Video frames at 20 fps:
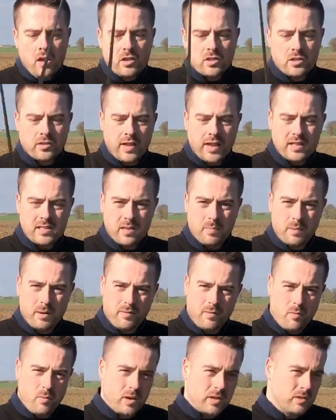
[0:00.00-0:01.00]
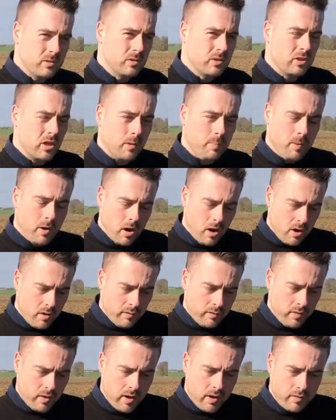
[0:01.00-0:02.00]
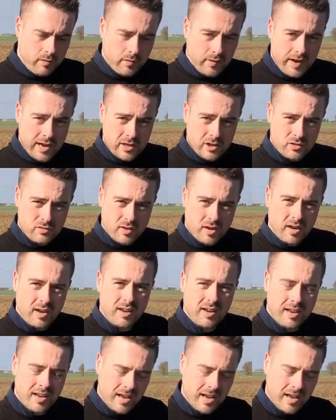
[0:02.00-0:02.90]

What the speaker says: So that's a bit of a whistle stop of Finestra.